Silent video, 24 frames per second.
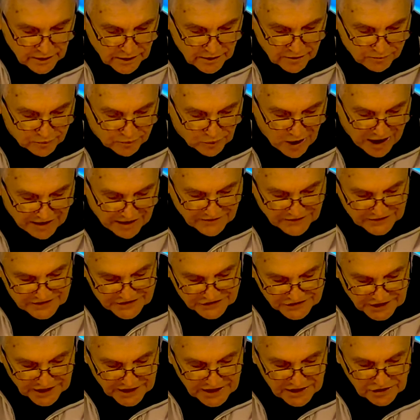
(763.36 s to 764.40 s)

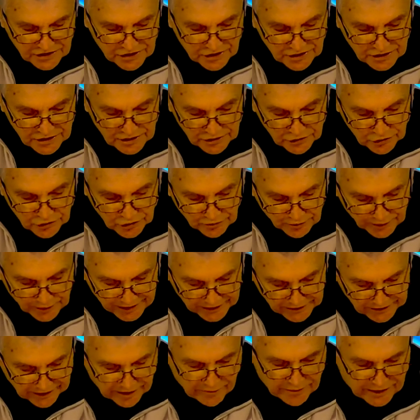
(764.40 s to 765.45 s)
Prophecy, could be
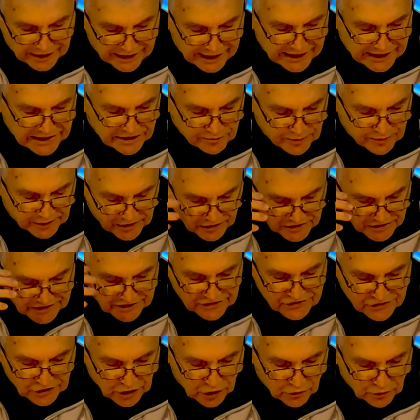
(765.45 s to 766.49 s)
eliminated because
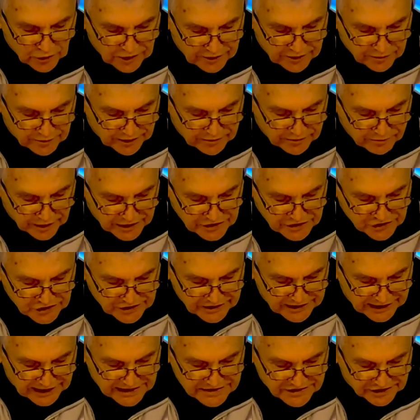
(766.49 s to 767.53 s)
it's already been mentioned
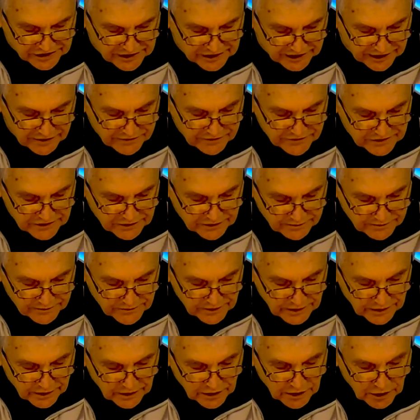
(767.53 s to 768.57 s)
as a gift.
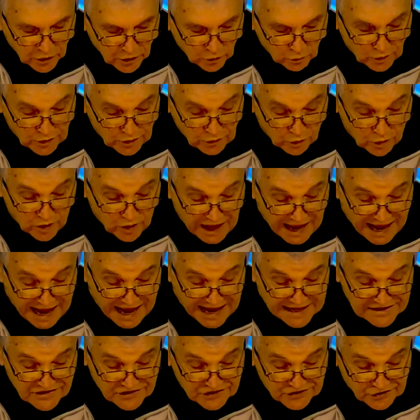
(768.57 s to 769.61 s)
We will
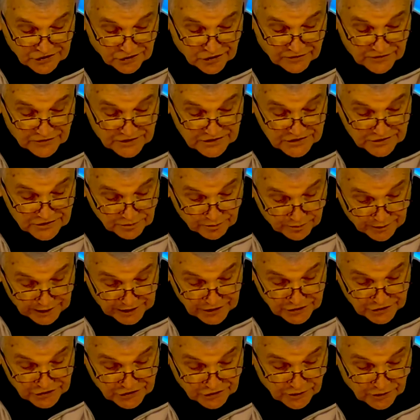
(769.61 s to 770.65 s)
add service
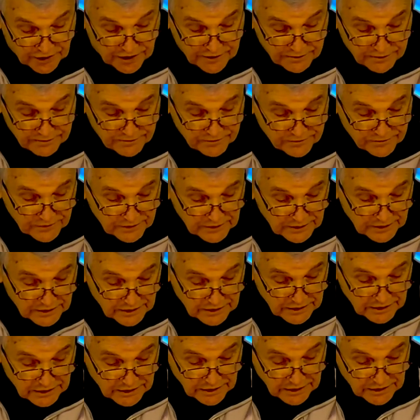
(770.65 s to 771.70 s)
ministry.
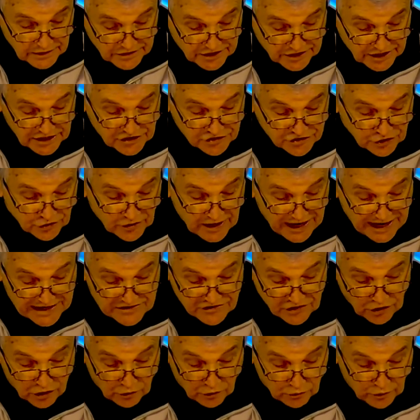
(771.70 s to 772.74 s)
Teacher has
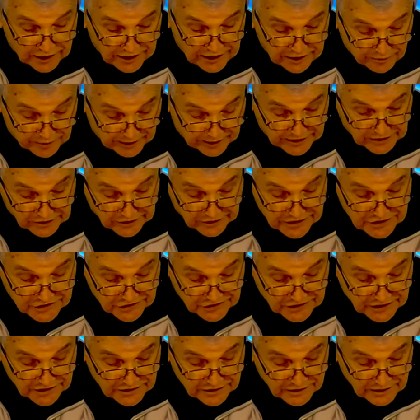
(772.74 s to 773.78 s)
already been
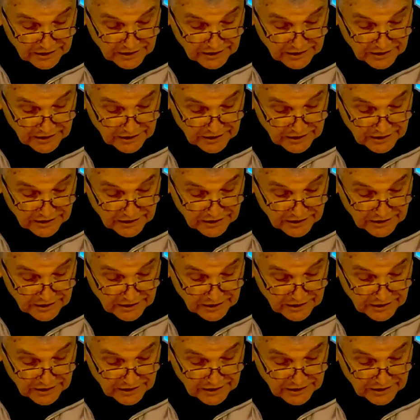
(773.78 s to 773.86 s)
listed.